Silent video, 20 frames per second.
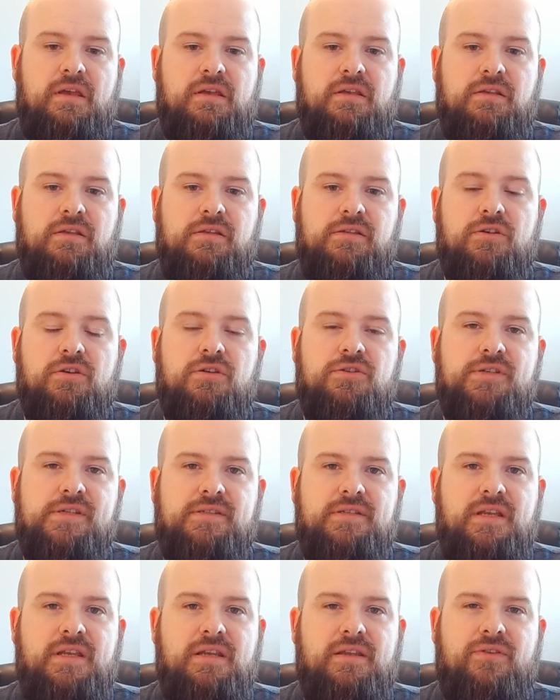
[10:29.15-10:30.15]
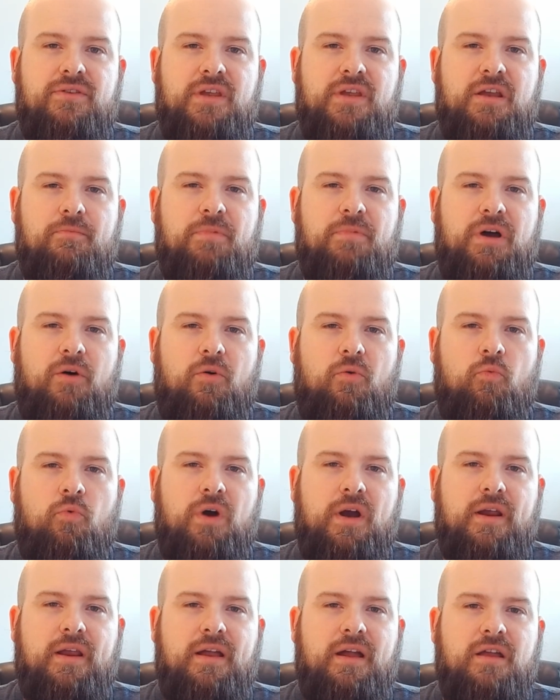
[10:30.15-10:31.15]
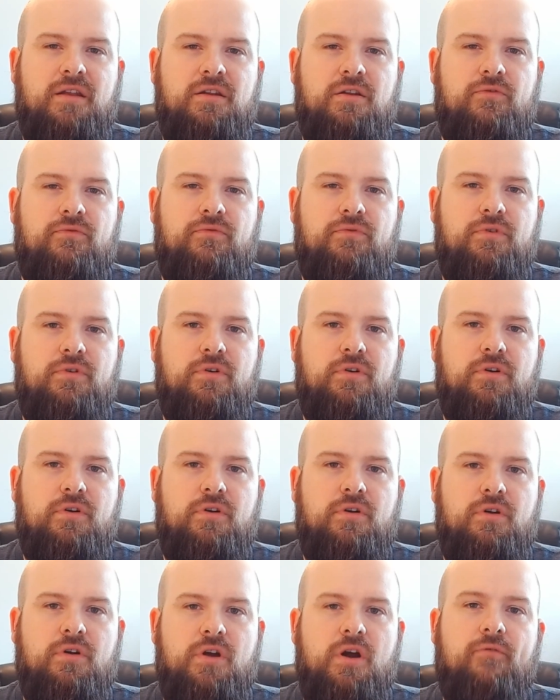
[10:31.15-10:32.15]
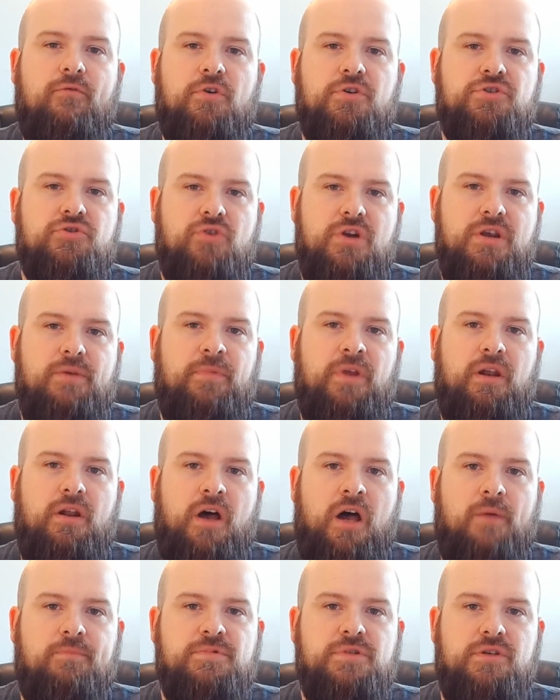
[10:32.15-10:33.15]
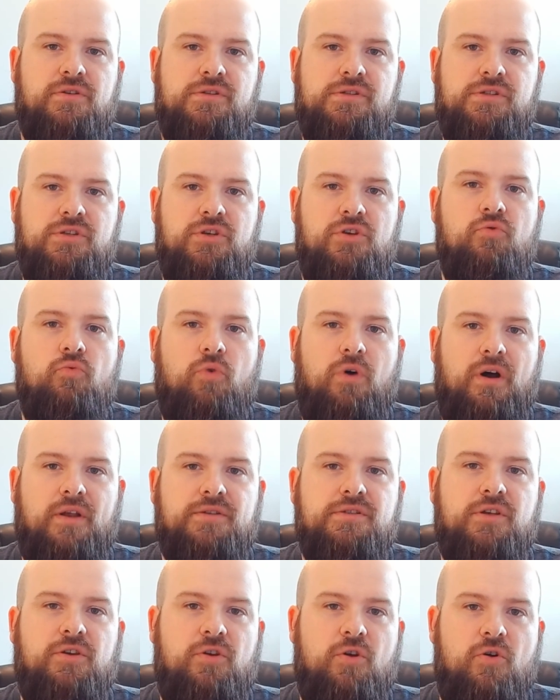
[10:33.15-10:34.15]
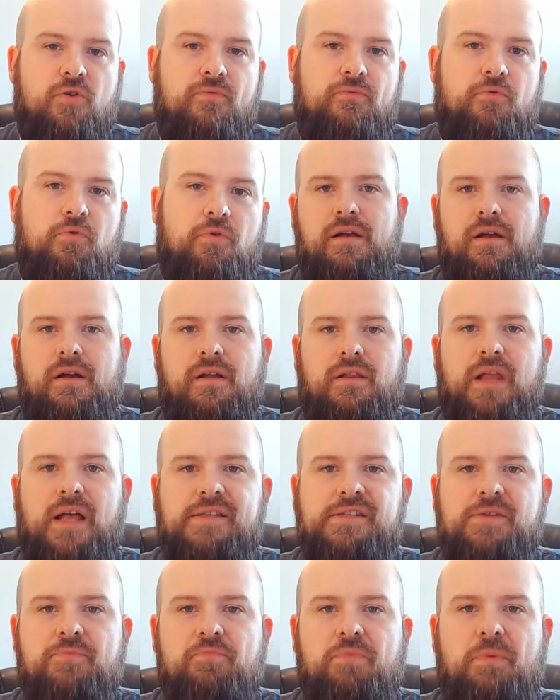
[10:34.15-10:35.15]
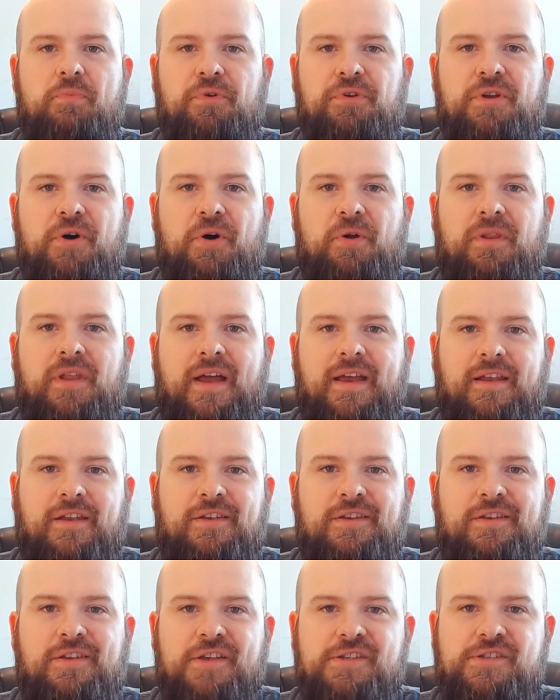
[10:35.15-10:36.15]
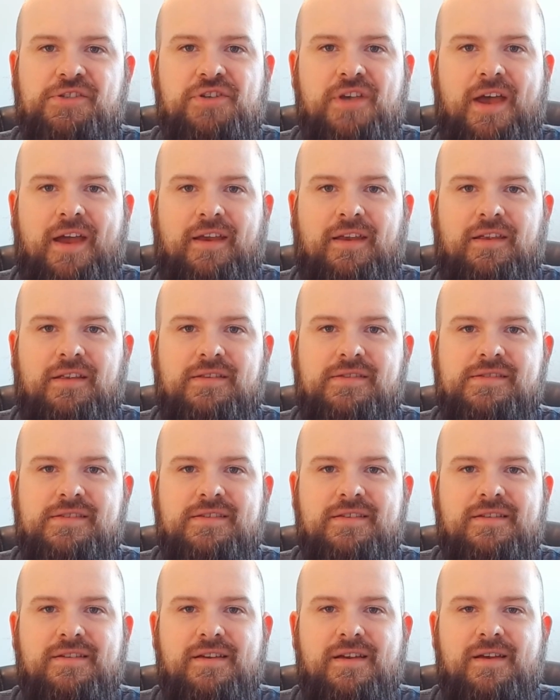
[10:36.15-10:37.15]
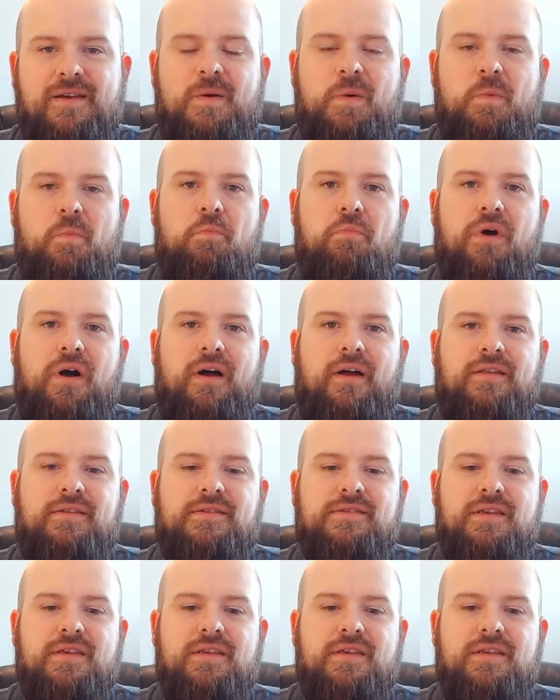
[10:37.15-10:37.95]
So you just need to think about what kind of cover treatment options you want to go for. Lots of people don't like dust jackets, but